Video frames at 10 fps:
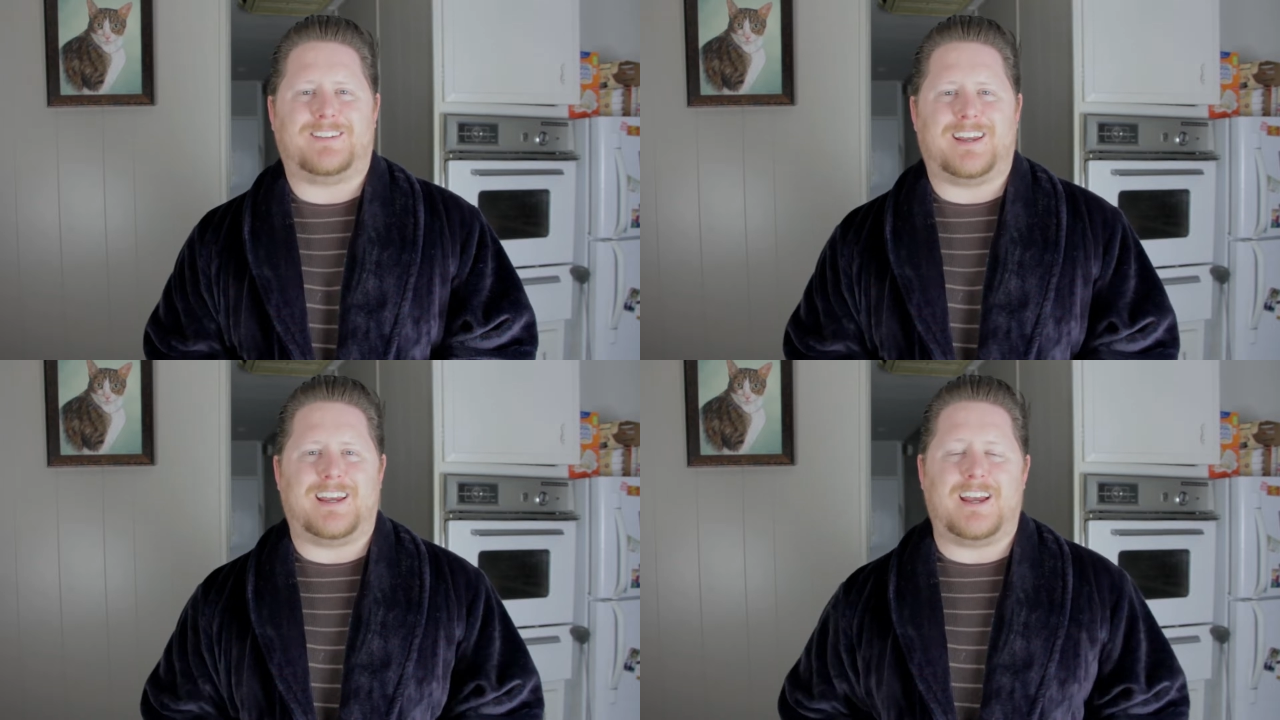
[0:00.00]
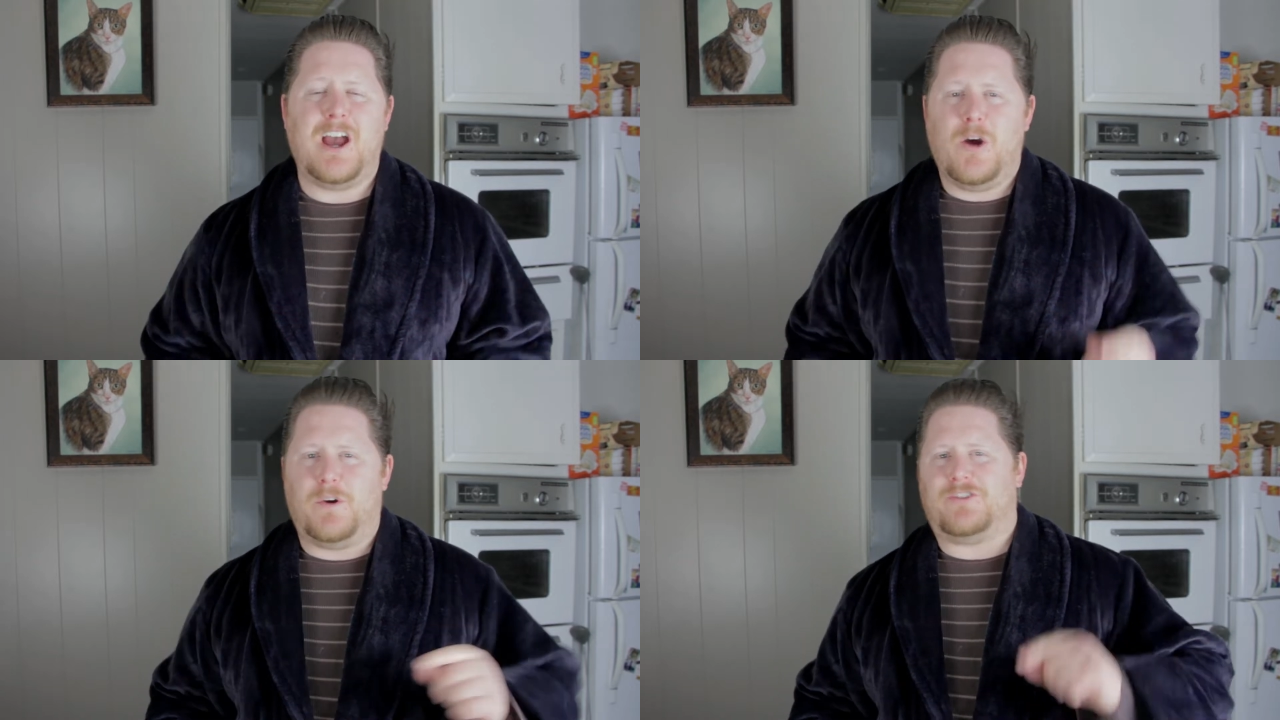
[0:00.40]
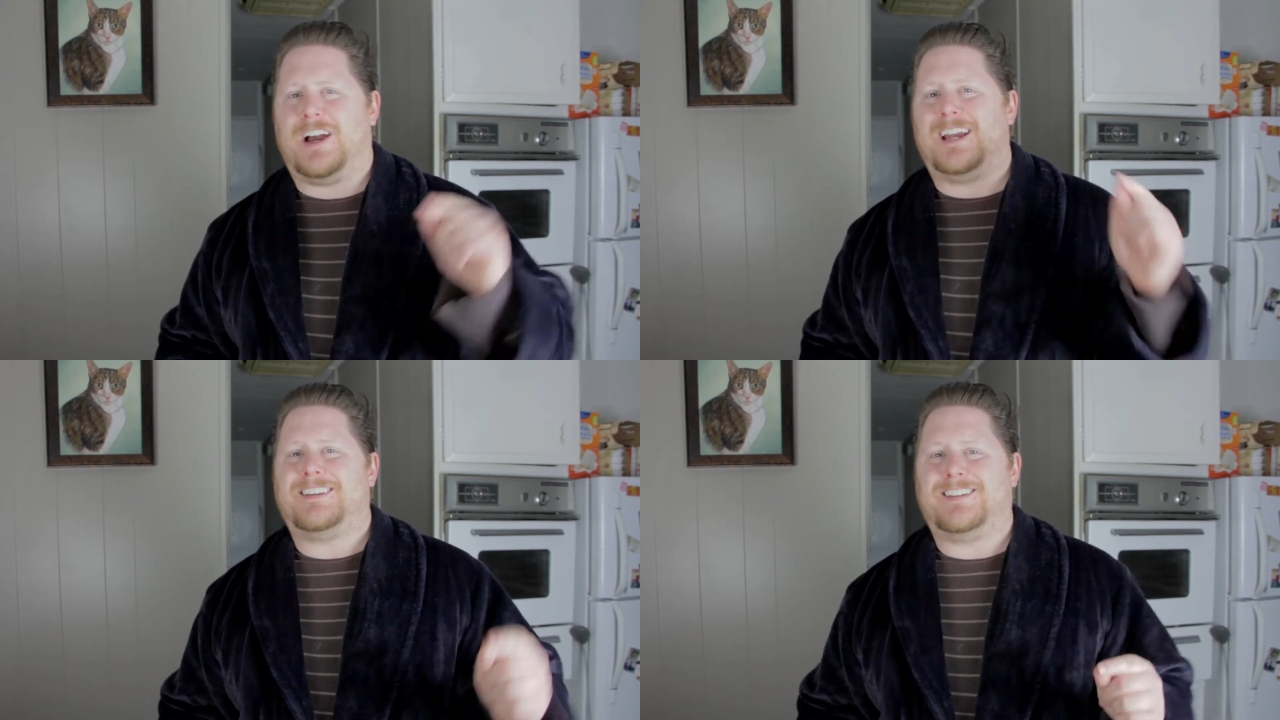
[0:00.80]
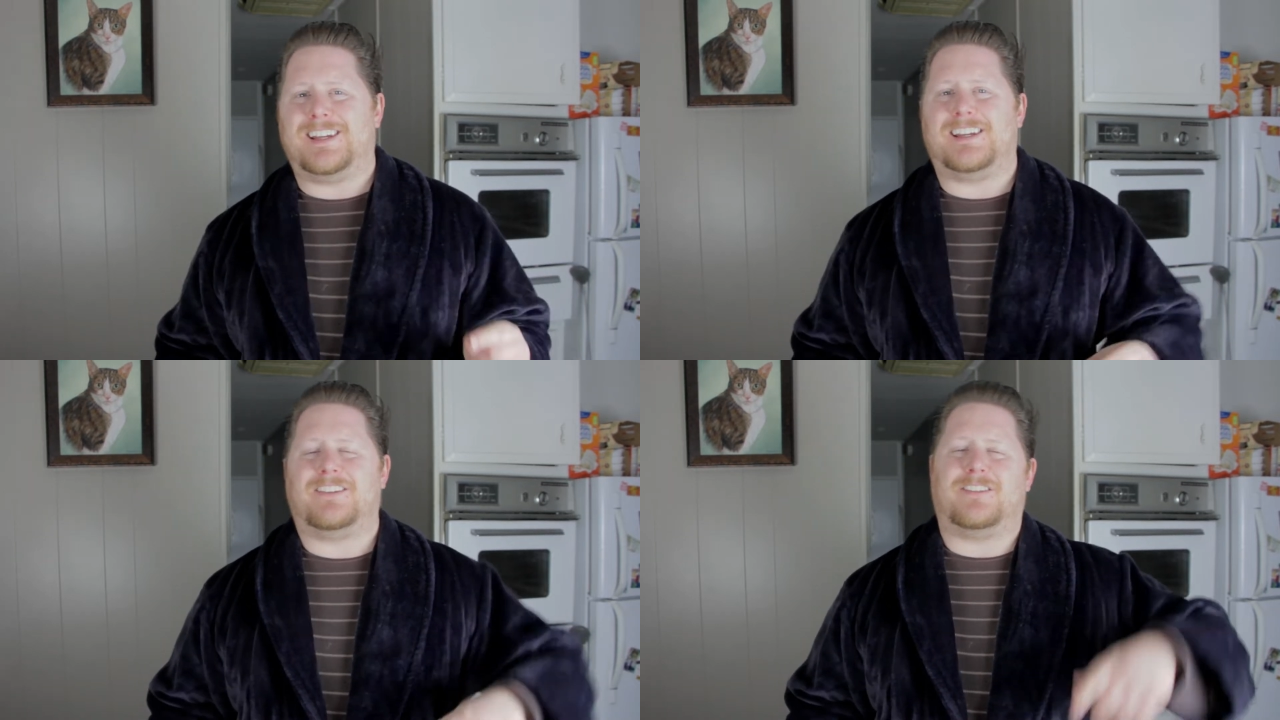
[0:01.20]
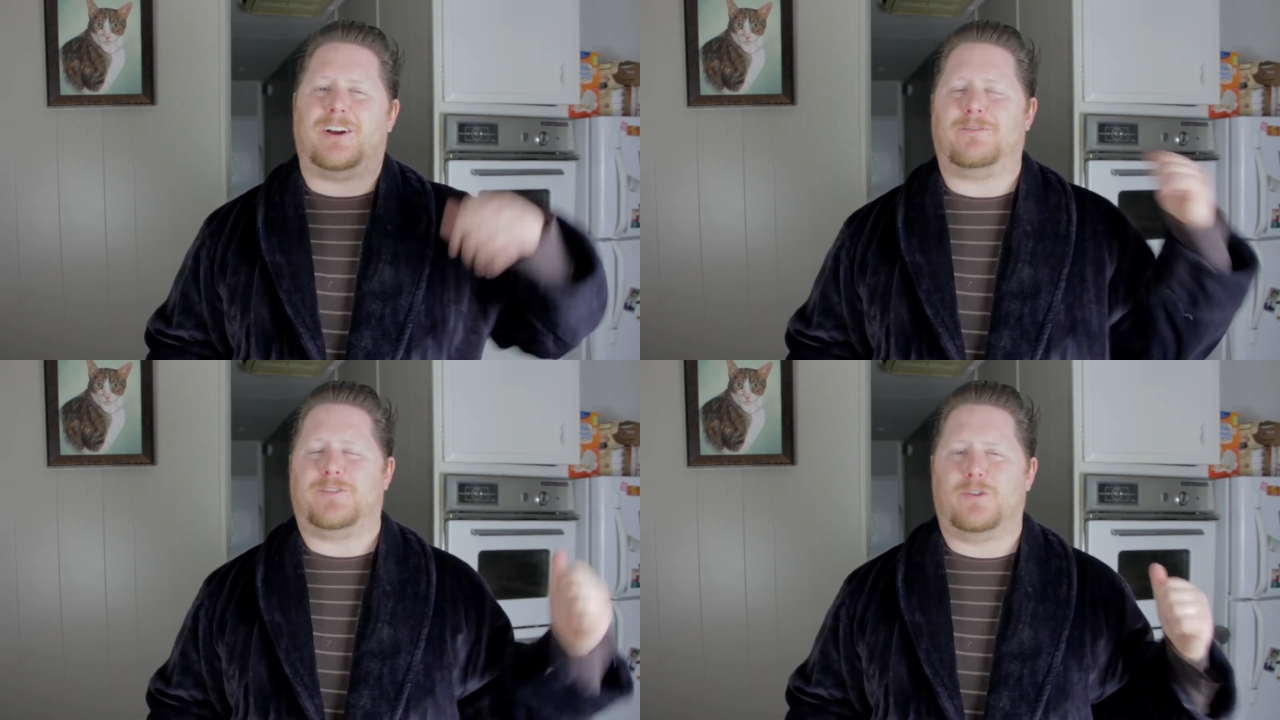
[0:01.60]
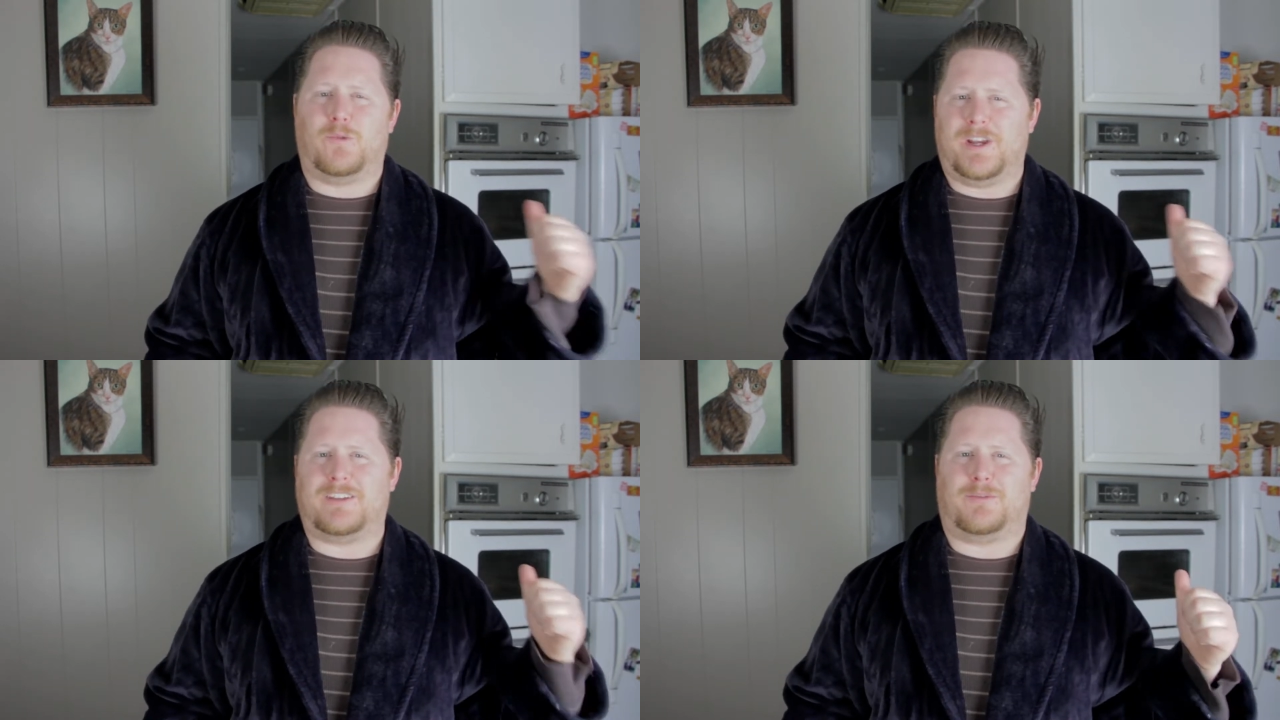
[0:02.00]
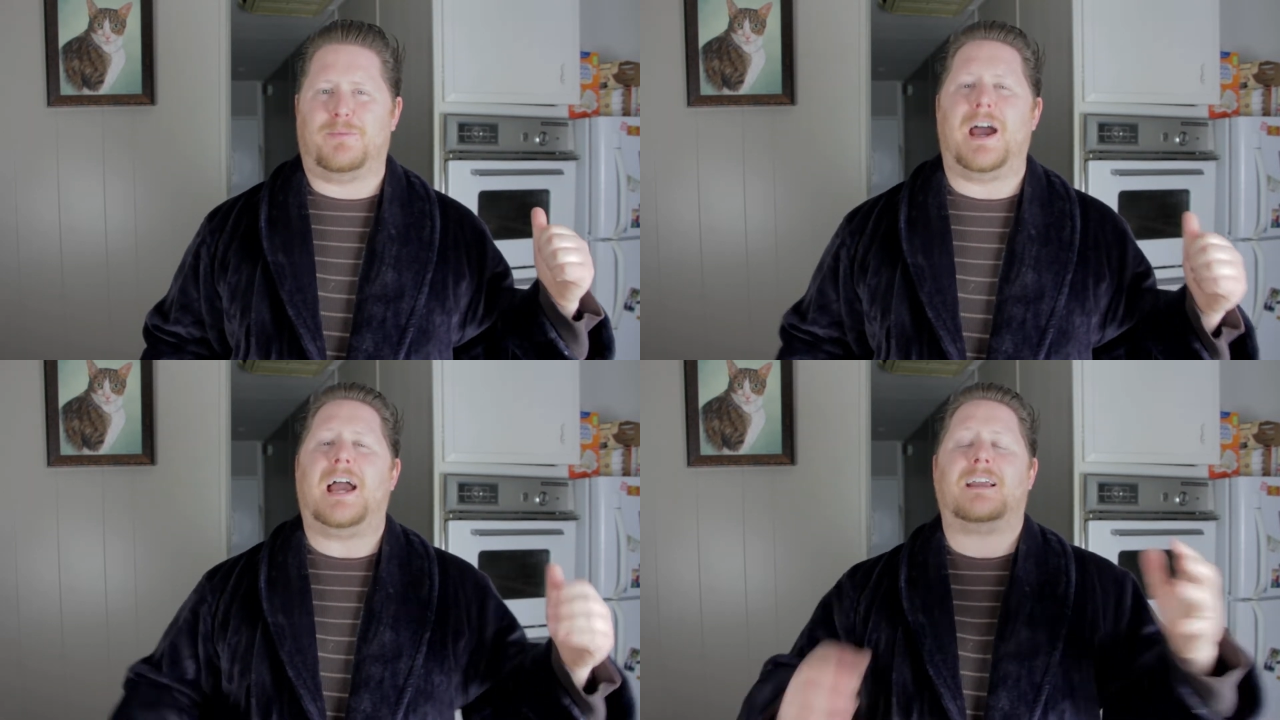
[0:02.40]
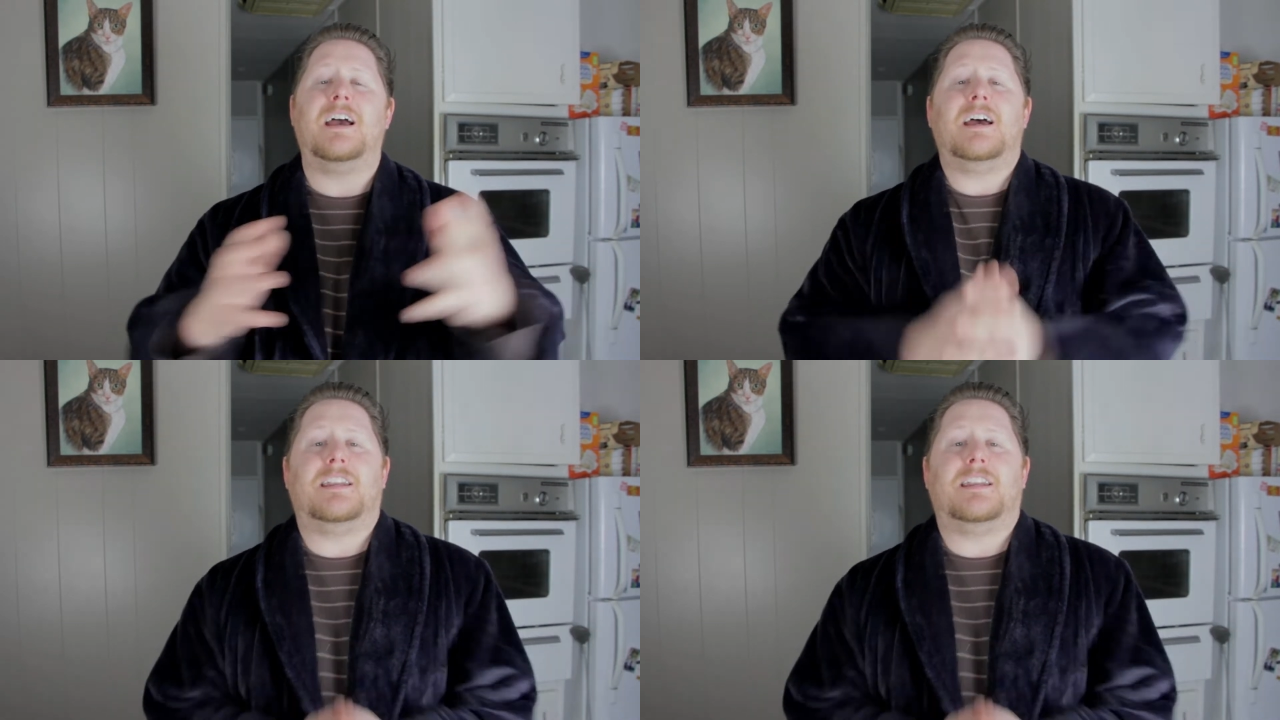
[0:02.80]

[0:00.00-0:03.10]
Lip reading: today, which I teased a few weeks back.